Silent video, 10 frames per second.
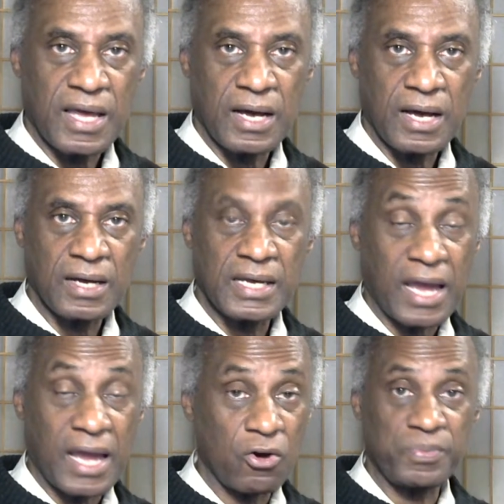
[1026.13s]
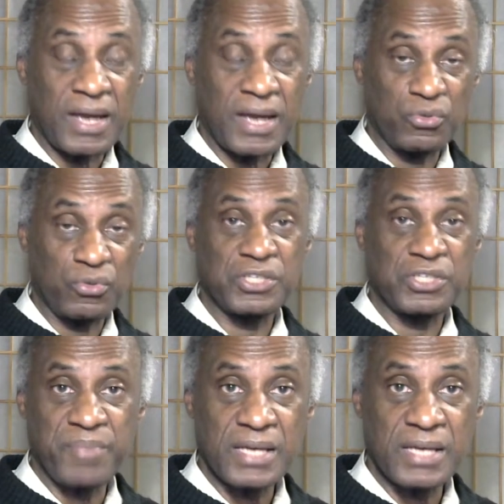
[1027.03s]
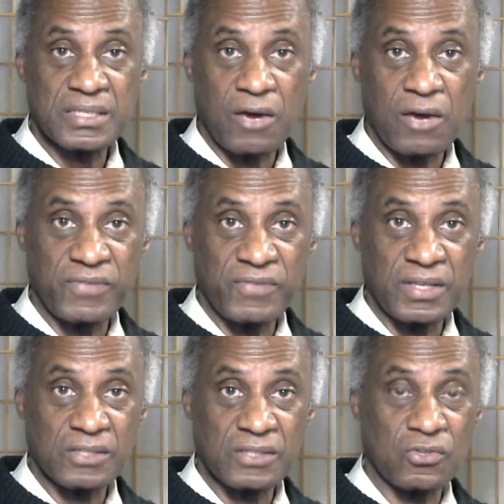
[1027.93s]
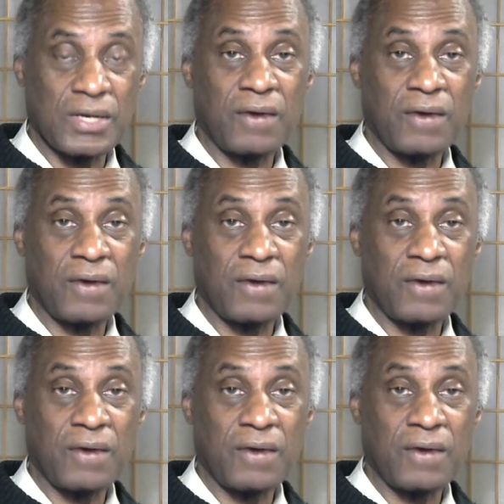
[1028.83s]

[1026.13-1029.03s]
And I hope and I wish him the best. I hope everything is on.